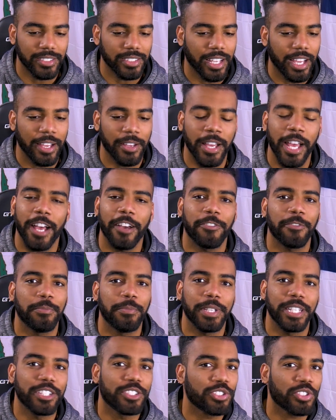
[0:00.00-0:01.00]
I have
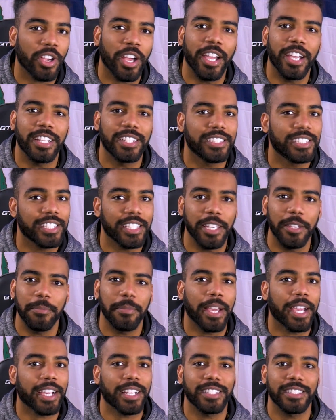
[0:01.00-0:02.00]
been trying to get
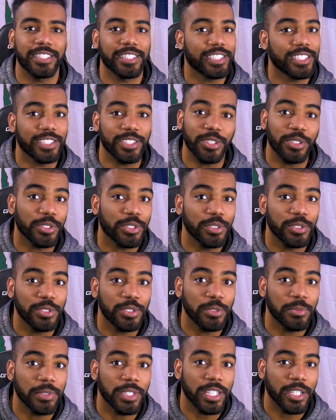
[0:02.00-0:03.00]
back into this whole
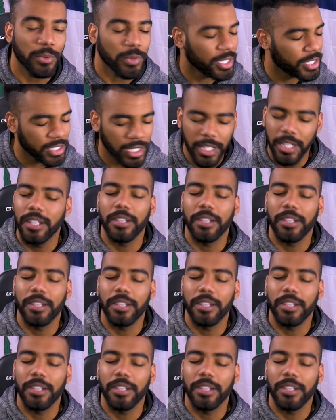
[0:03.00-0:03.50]
YouTube thing, which